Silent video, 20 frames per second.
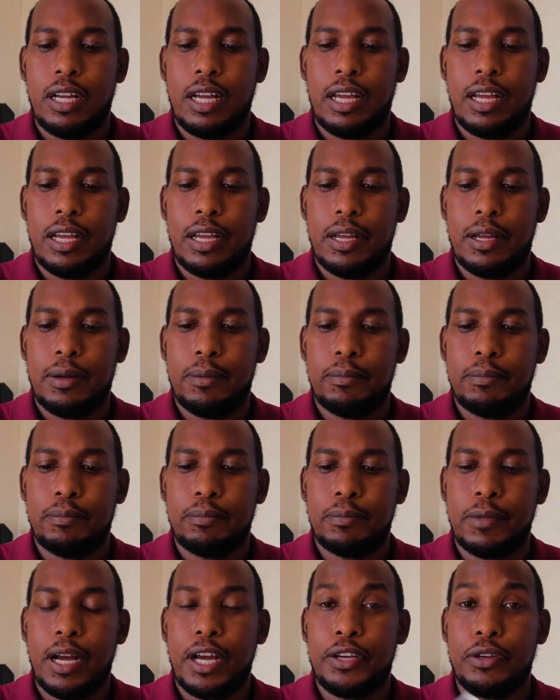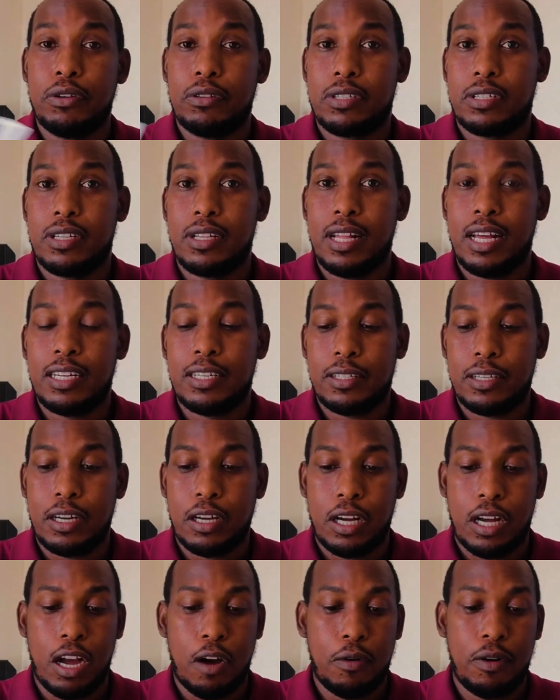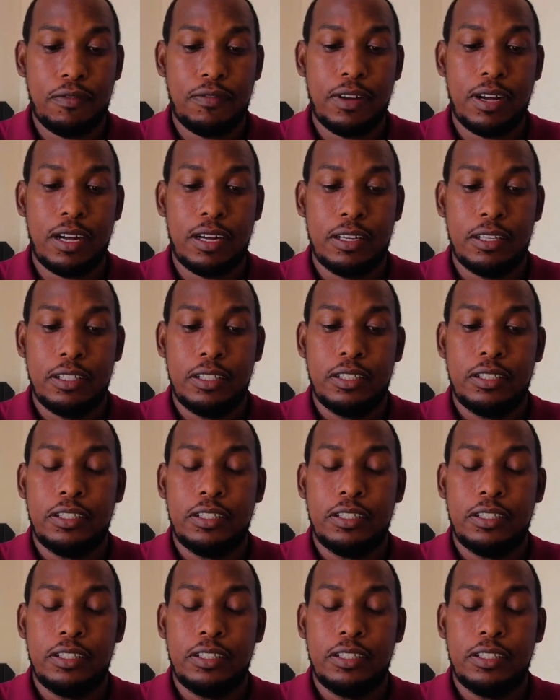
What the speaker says: I used that. However,